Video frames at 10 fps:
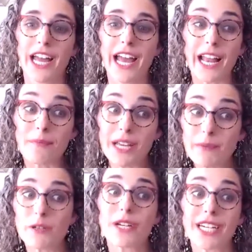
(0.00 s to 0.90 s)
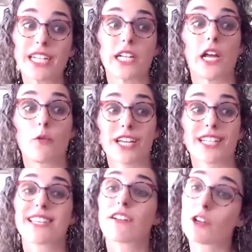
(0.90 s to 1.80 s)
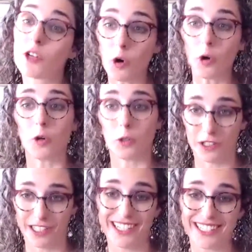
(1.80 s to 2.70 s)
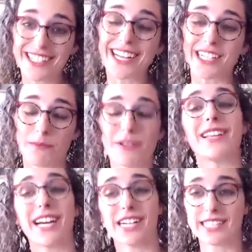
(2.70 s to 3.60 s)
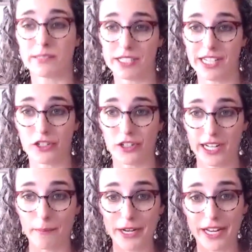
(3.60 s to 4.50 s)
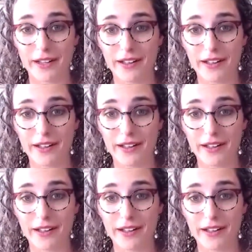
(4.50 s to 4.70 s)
And maybe we can set a goal to get to being that customer-centric company.